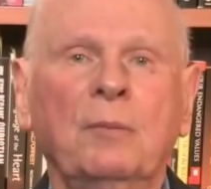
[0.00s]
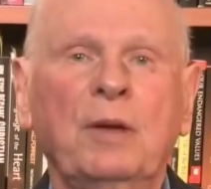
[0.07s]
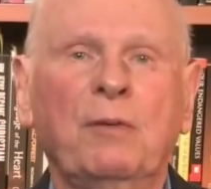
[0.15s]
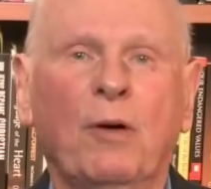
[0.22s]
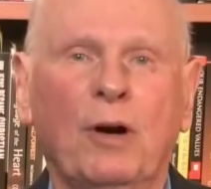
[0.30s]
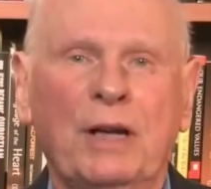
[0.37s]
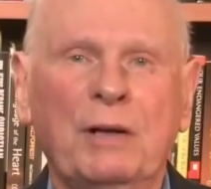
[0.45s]

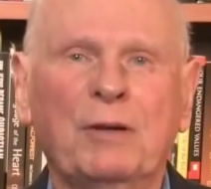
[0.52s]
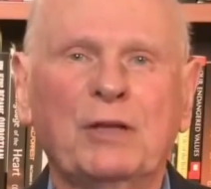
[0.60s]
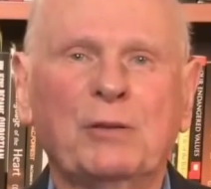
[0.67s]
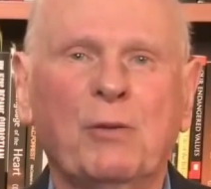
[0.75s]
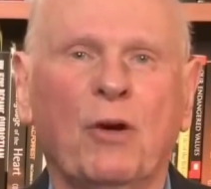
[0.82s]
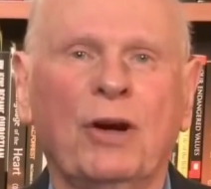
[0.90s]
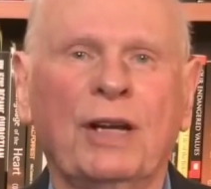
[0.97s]
Before he
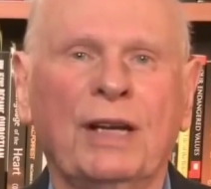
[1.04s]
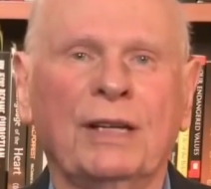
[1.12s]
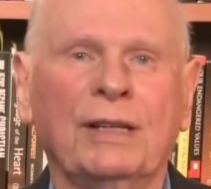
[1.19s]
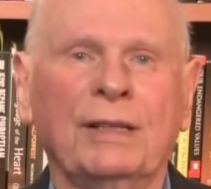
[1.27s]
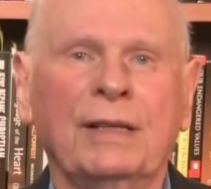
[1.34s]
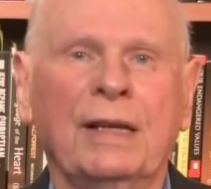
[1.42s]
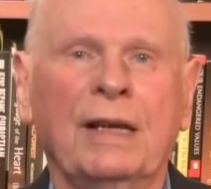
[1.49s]
was sworn
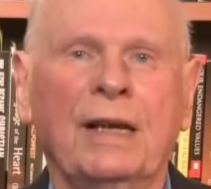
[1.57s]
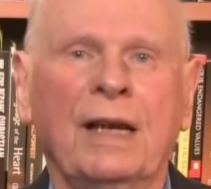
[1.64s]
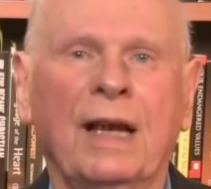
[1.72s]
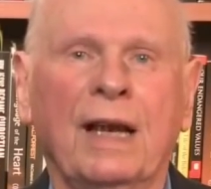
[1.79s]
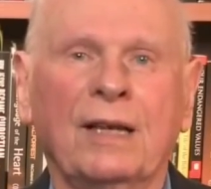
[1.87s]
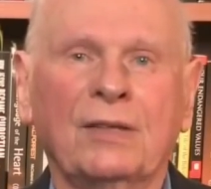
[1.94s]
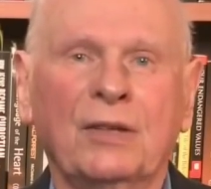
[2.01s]
in
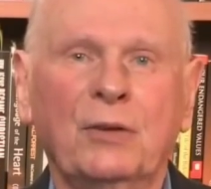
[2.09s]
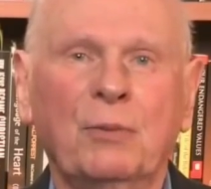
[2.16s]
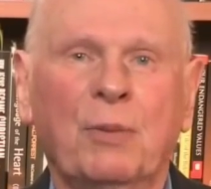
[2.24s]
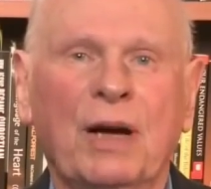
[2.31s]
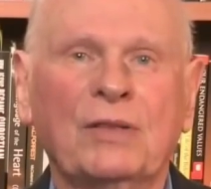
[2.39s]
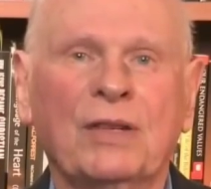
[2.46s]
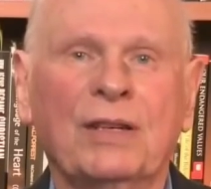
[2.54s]
as a new
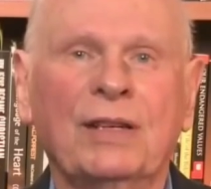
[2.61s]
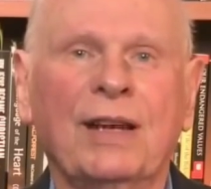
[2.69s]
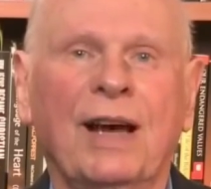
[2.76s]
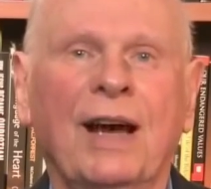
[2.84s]
president,